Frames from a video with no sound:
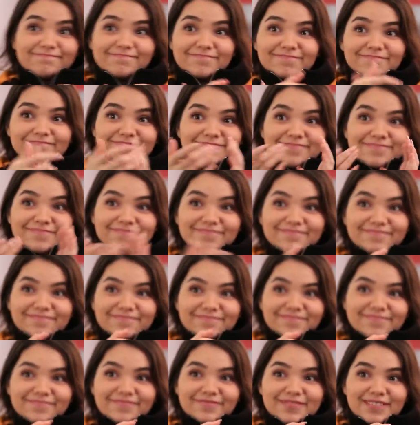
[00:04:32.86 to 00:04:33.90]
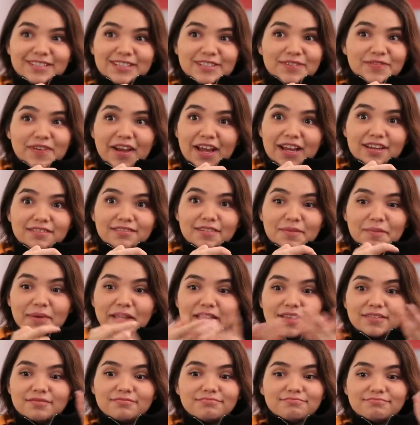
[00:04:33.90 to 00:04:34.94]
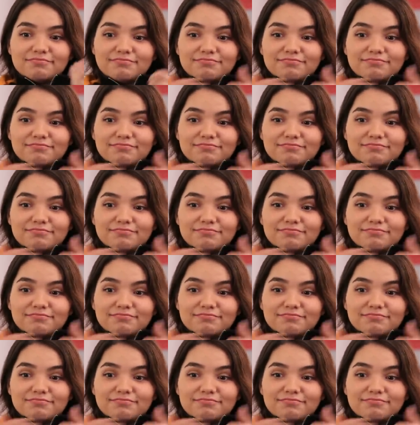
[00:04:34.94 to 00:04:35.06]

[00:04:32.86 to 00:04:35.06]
We'll be fine. It's fine. I mean,